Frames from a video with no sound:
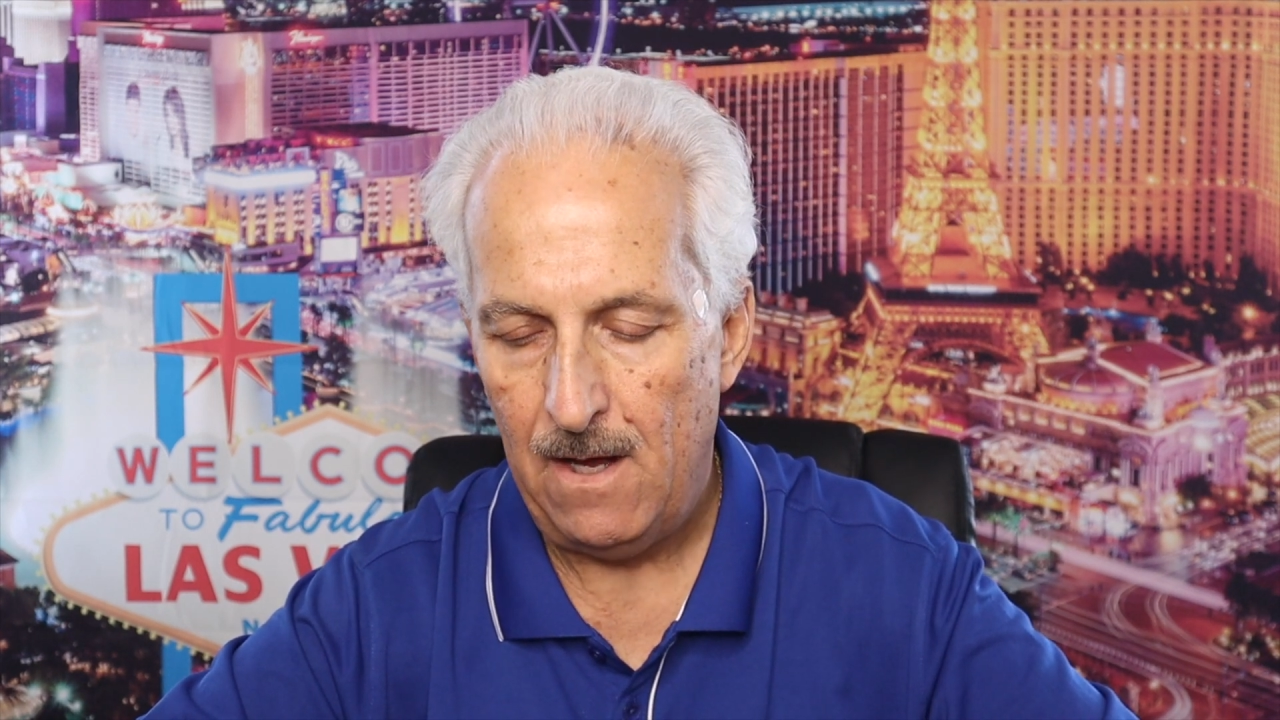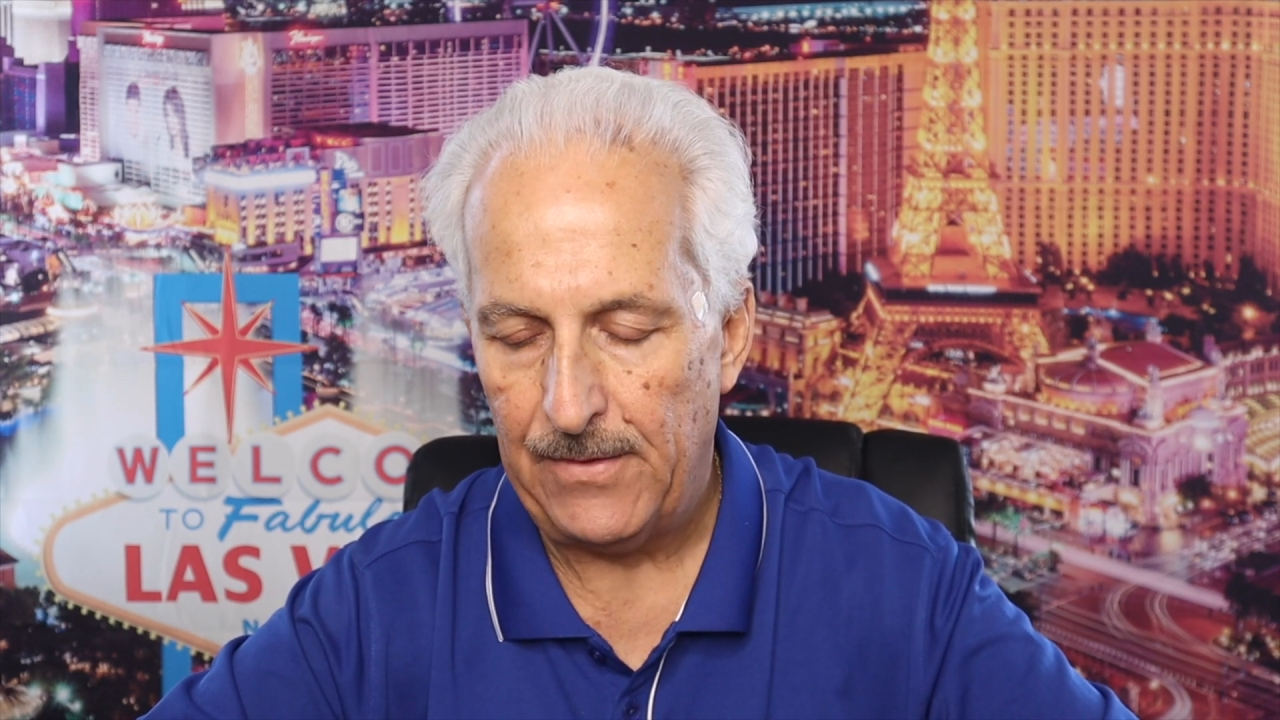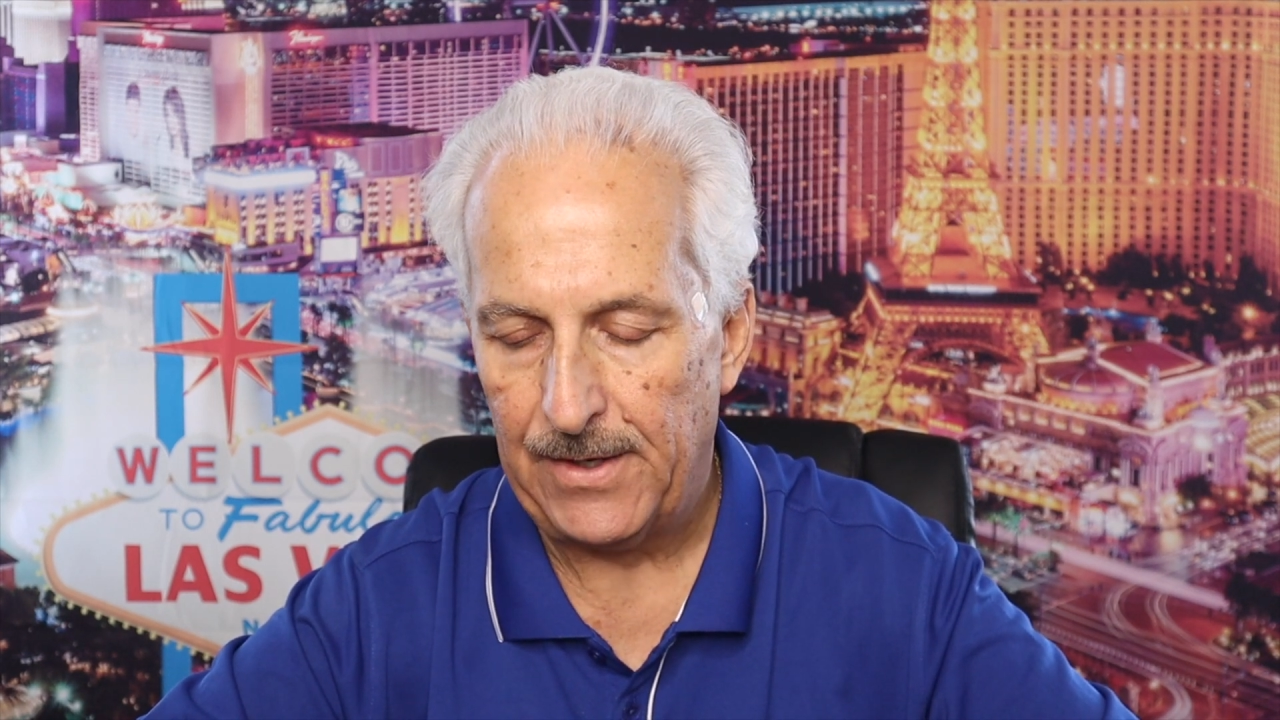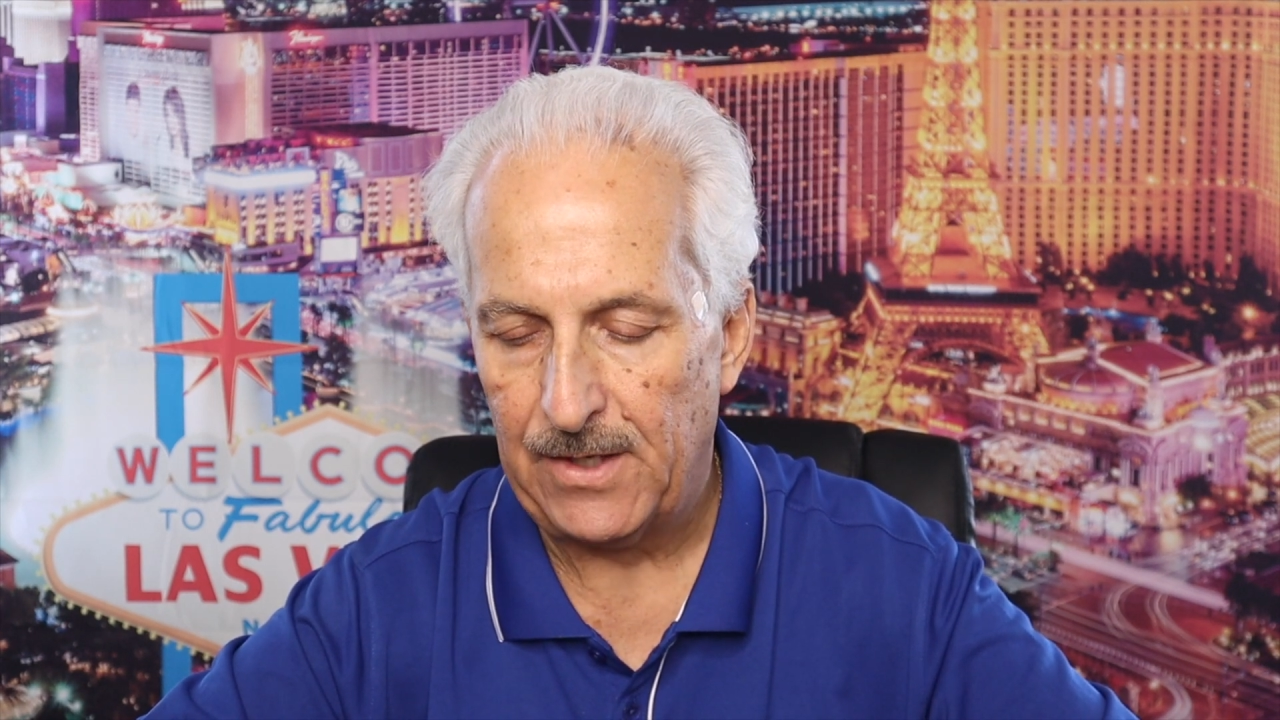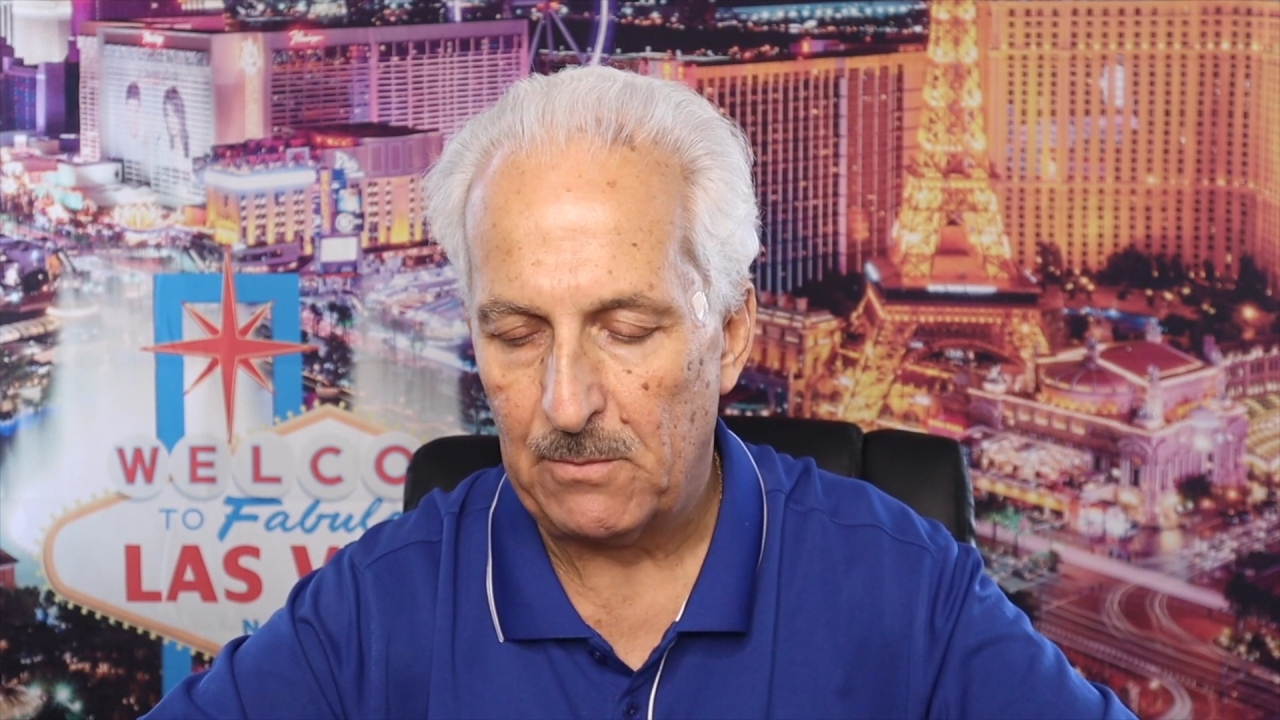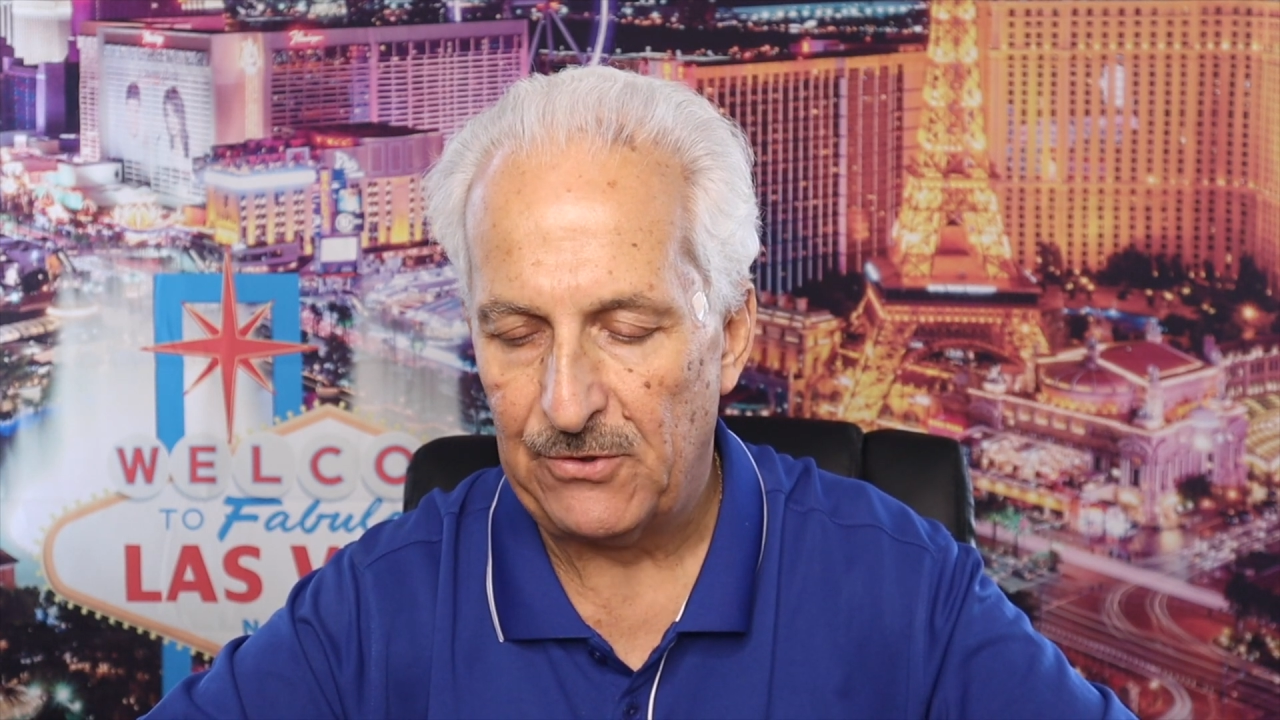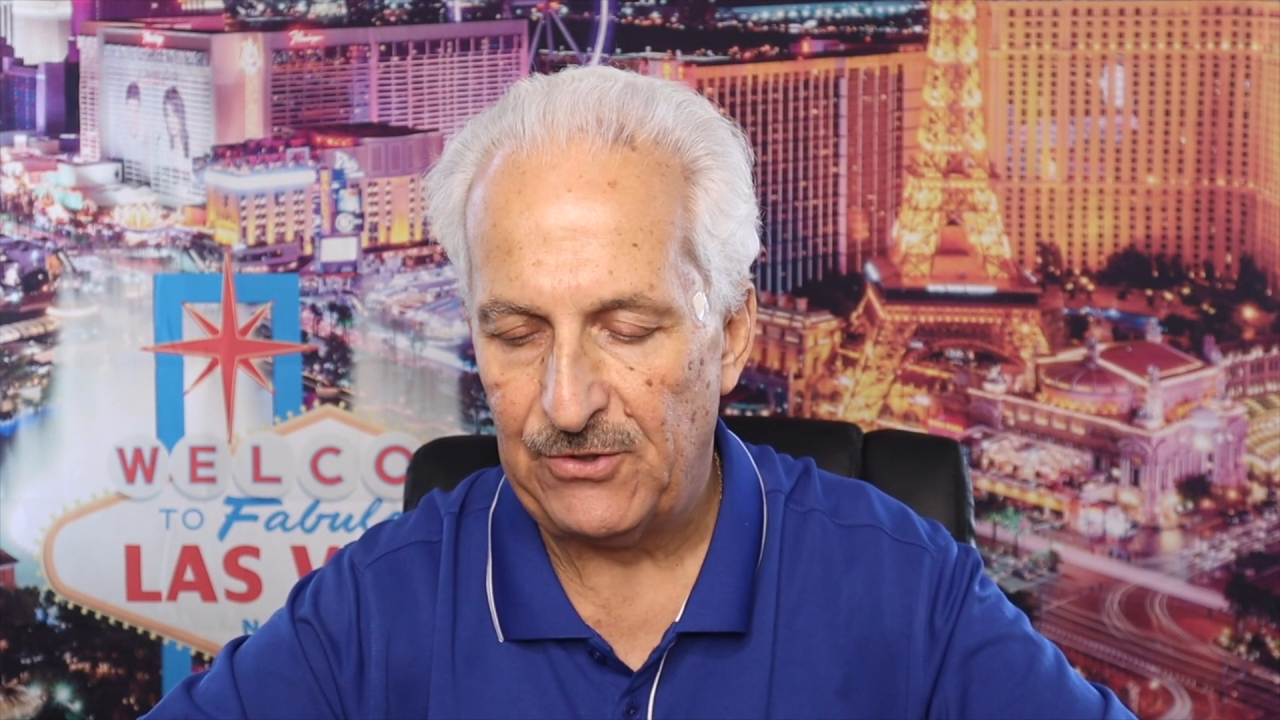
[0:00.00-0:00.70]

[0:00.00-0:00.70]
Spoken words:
Now that number